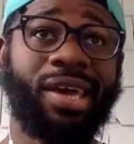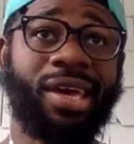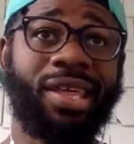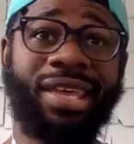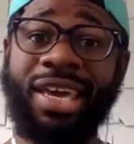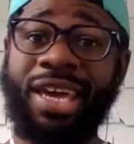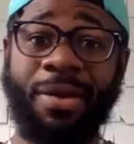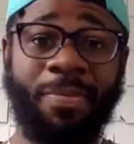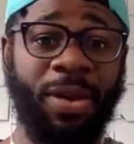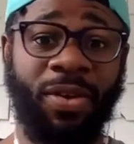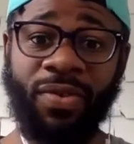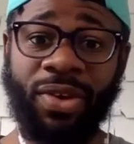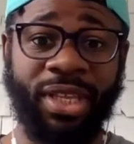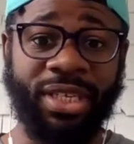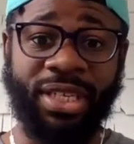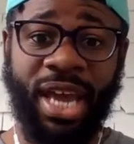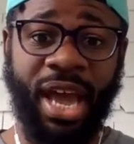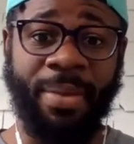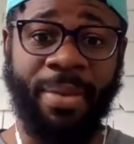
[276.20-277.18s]
it can be
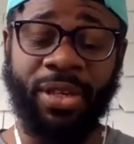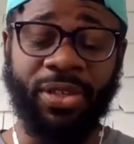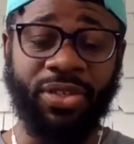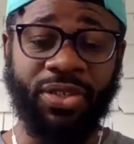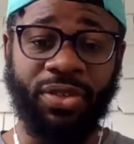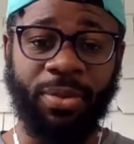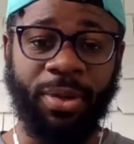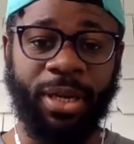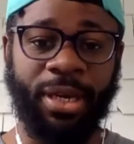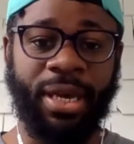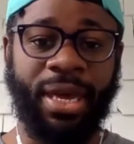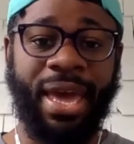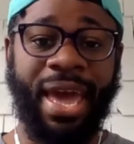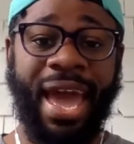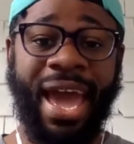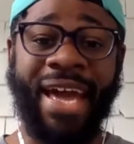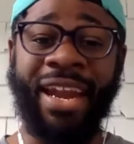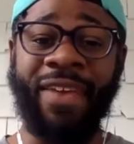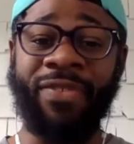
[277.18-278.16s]
really time consuming.
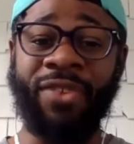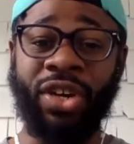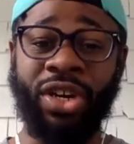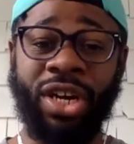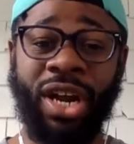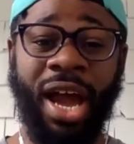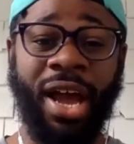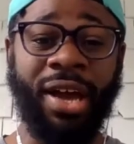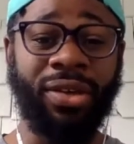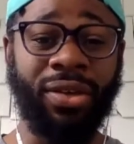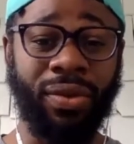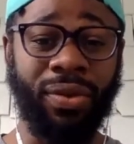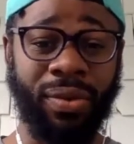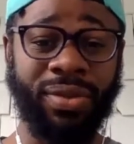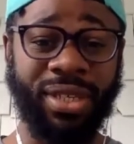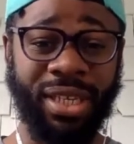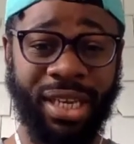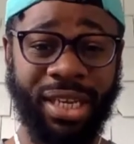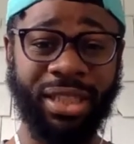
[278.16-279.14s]
And if you're not
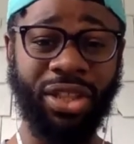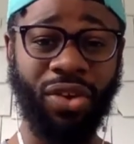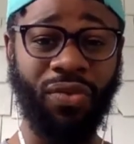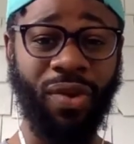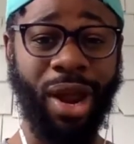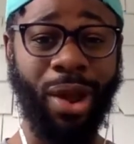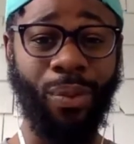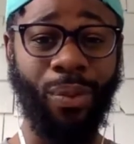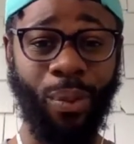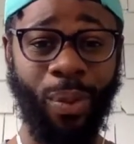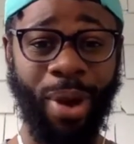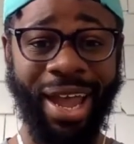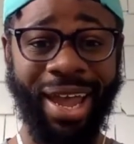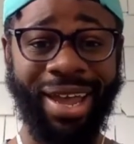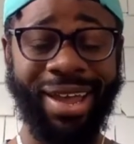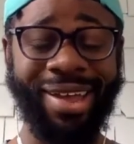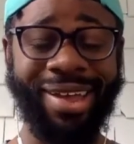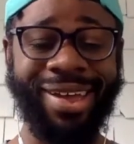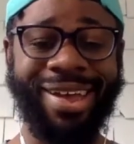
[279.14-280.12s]
using it the right
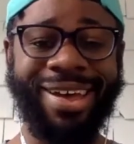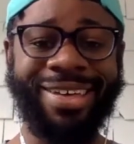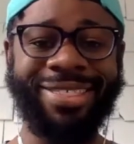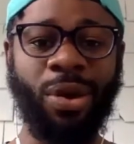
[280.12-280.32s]
way,